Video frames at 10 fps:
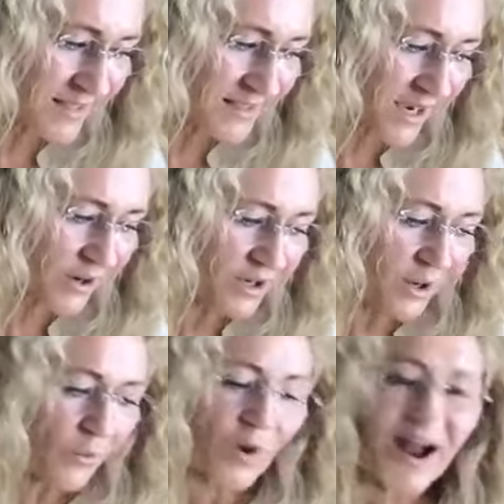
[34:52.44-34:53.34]
now
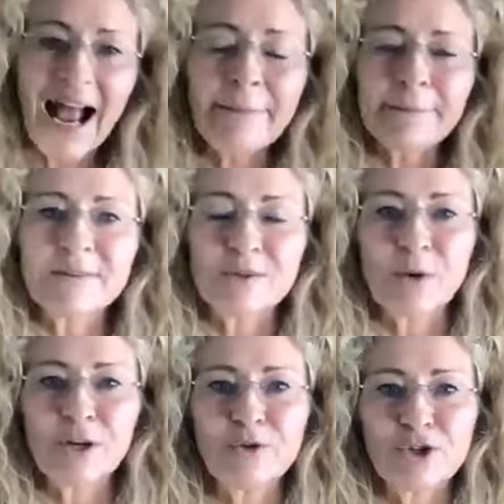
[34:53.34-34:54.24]
what happens
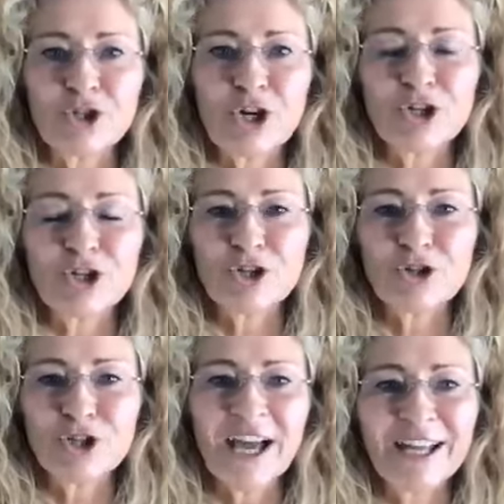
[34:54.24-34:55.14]
when you start to
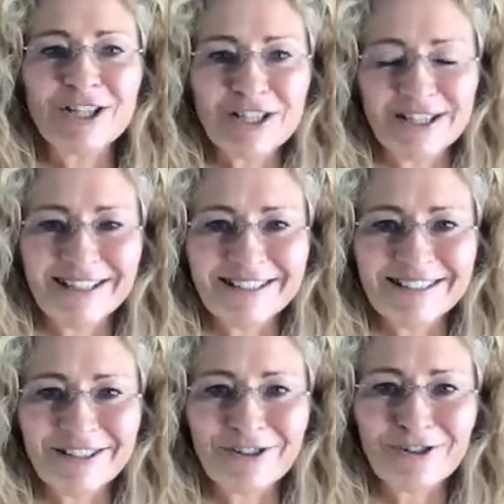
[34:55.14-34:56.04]
change things
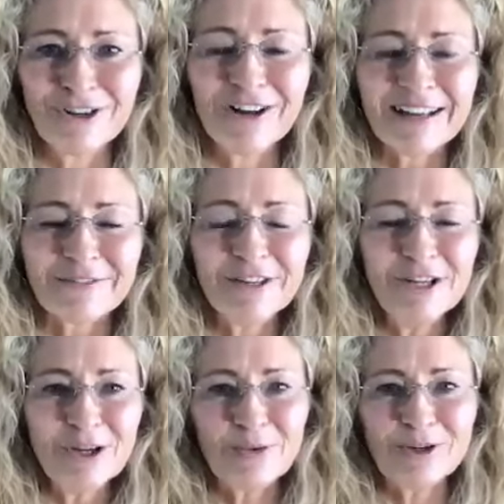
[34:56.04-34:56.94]
in your life?
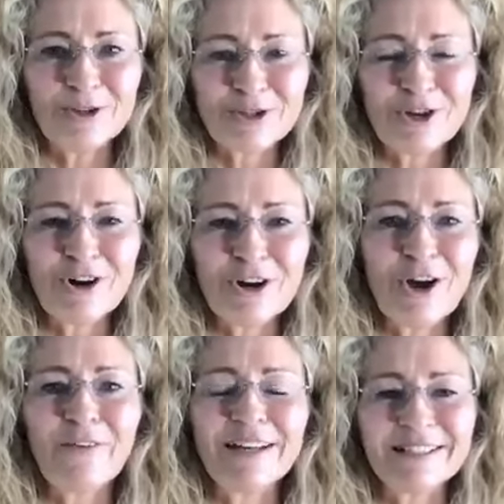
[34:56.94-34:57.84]
When you start
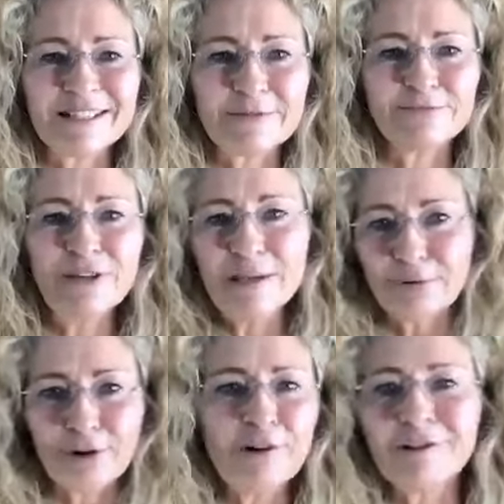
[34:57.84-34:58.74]
going into this
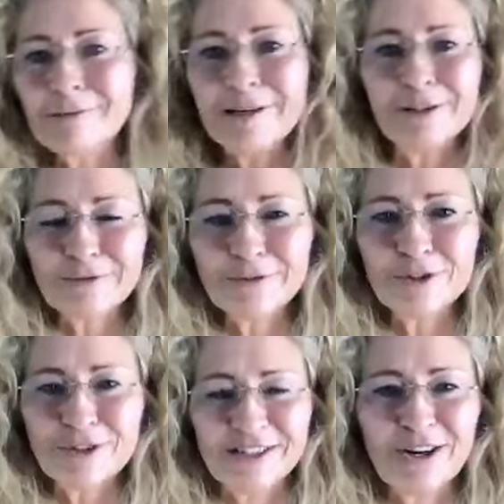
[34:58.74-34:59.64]
reprogramming of
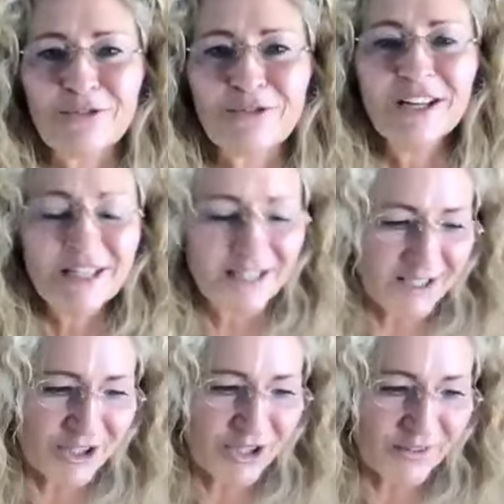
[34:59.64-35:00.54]
yourself and
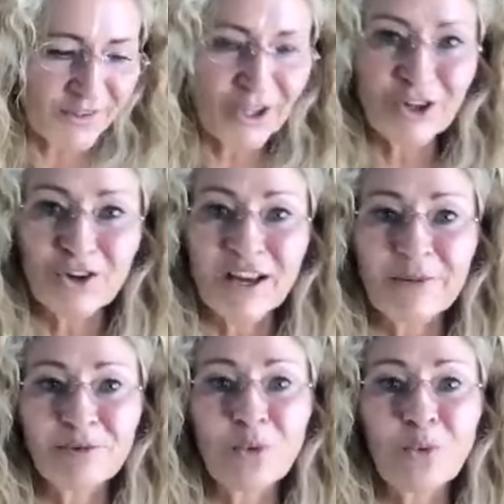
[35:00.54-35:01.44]
start thinking, okay,
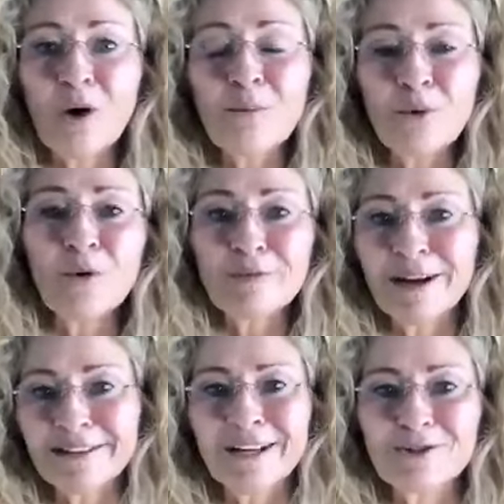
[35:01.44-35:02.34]
I'm going to work more with
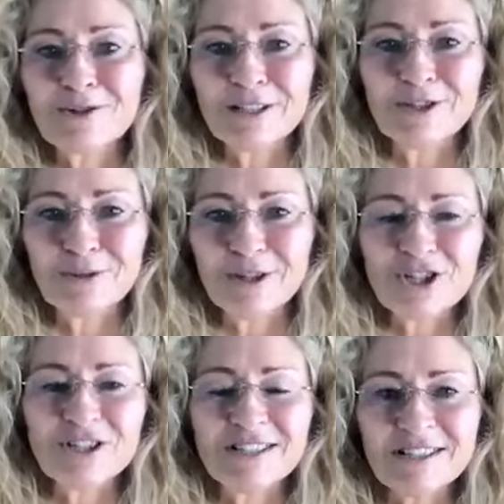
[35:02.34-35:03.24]
my natural
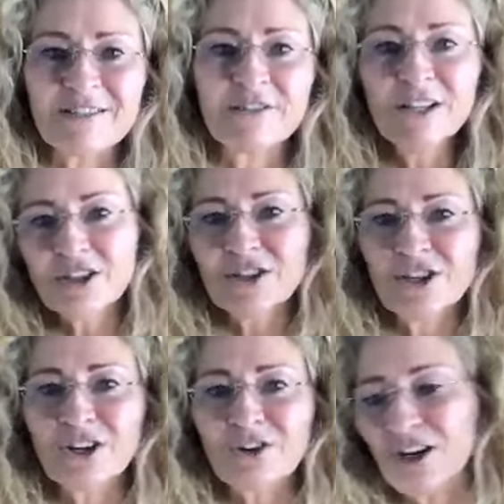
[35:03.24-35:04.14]
intuition instead of, you know,